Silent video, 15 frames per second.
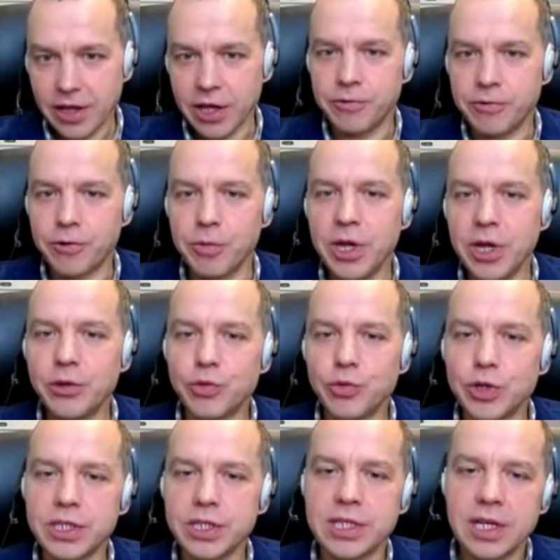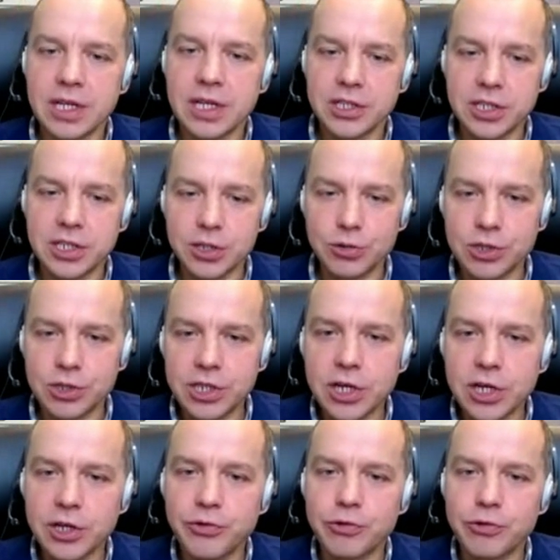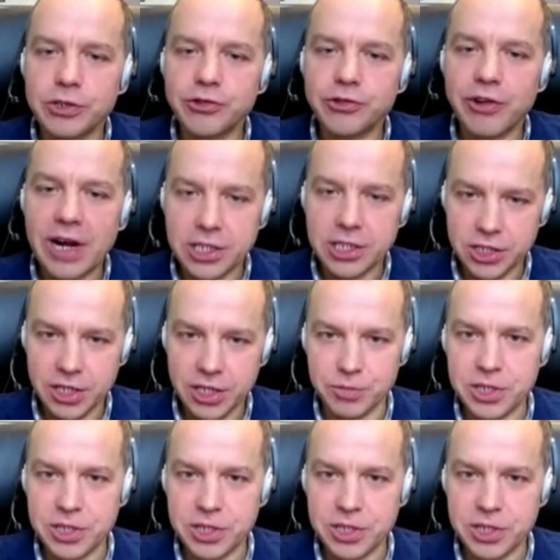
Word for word: And for me, it was just to start it from scratch.